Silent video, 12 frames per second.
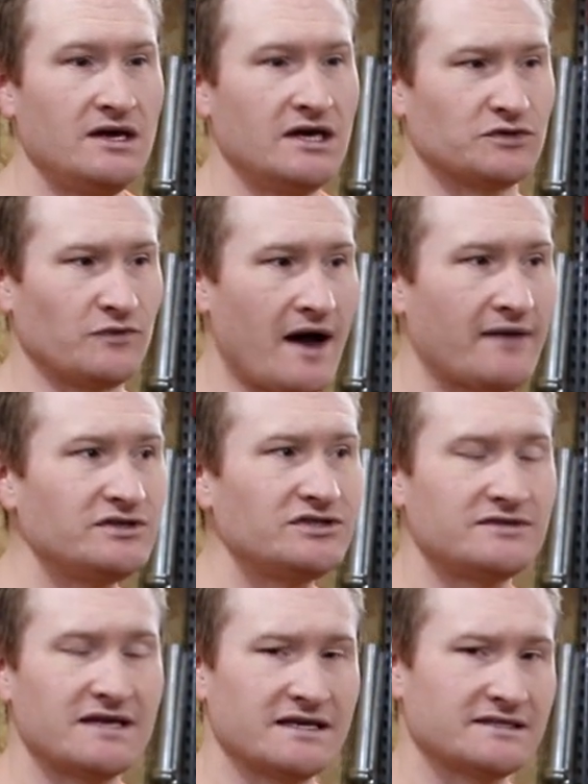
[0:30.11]
is why would
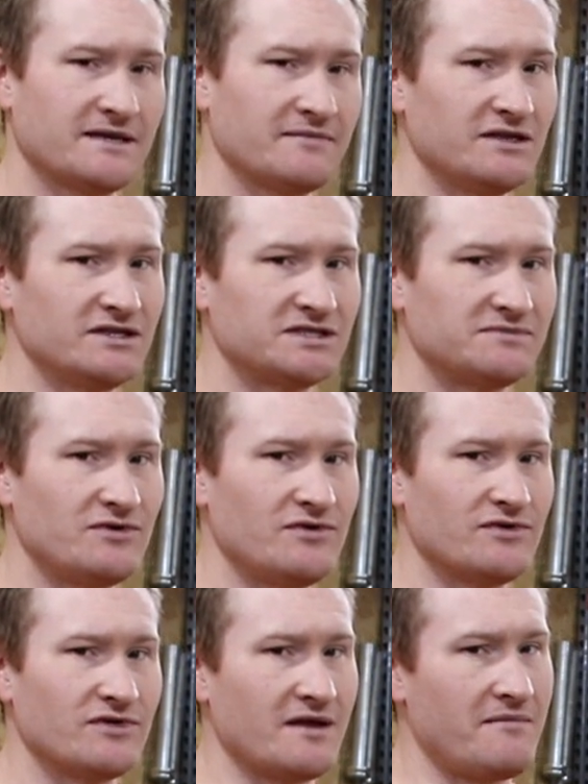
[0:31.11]
you take something
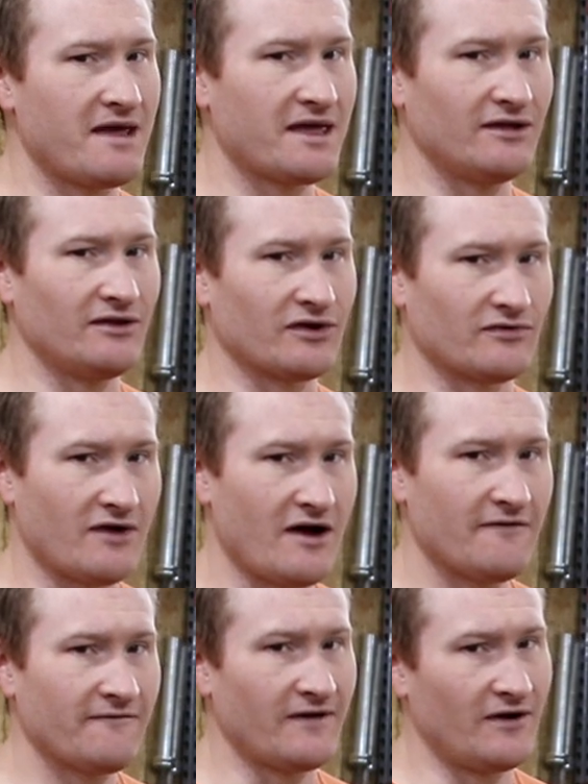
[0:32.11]
smooth and make it look
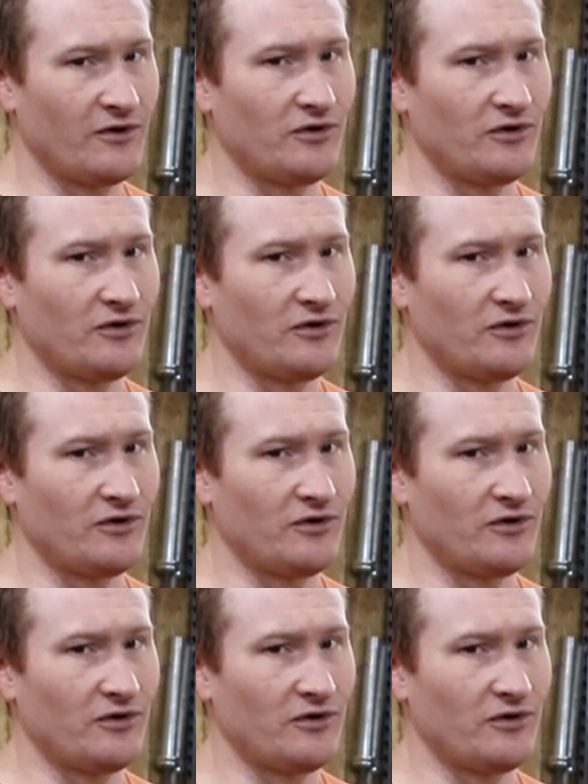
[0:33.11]
rough and